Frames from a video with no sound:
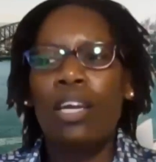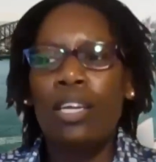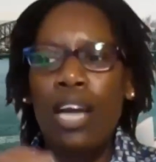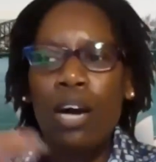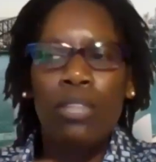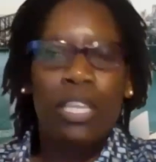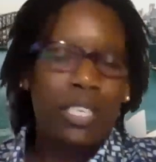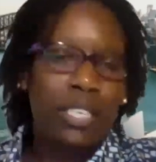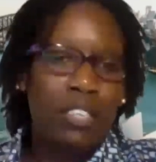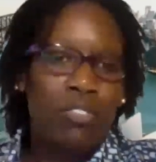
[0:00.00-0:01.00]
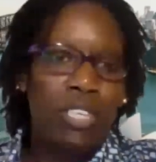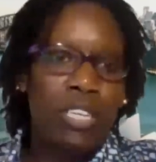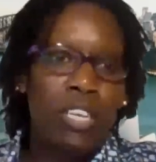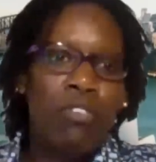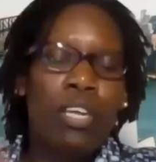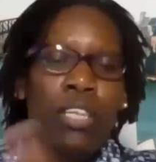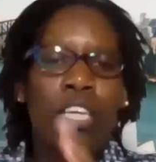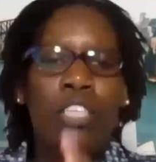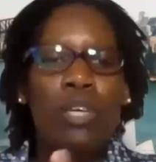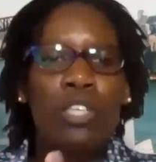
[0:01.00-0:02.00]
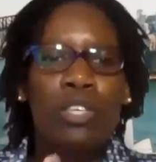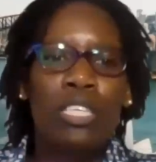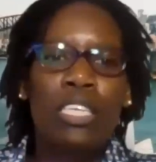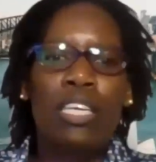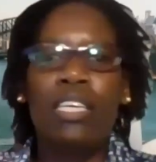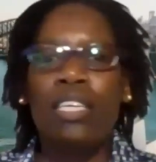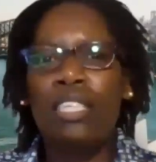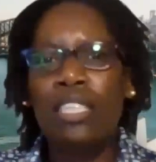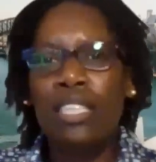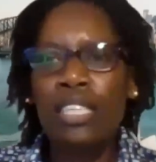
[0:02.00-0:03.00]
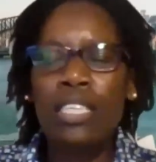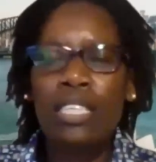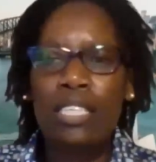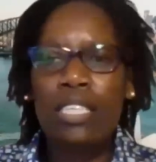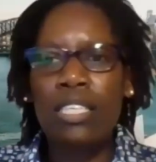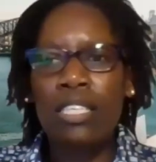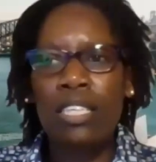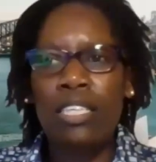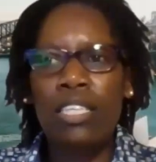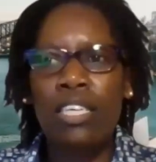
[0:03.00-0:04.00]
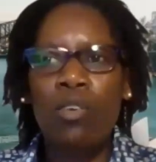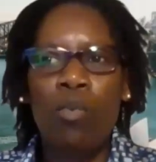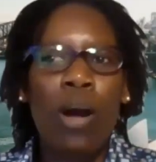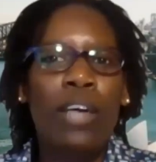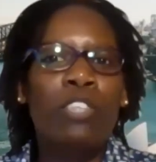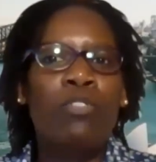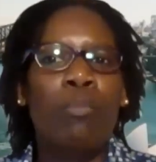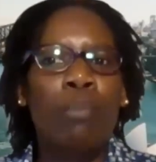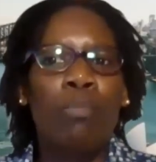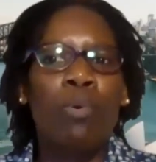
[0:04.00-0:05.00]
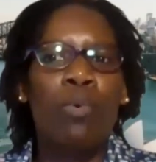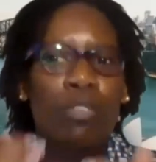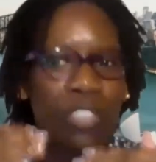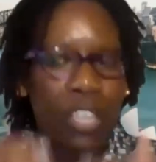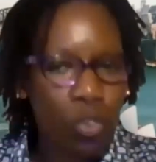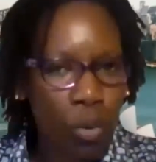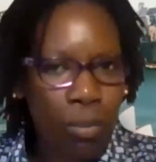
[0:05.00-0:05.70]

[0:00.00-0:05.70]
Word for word: and now that's at a different level and that's why i usually say this this thing works for people who have just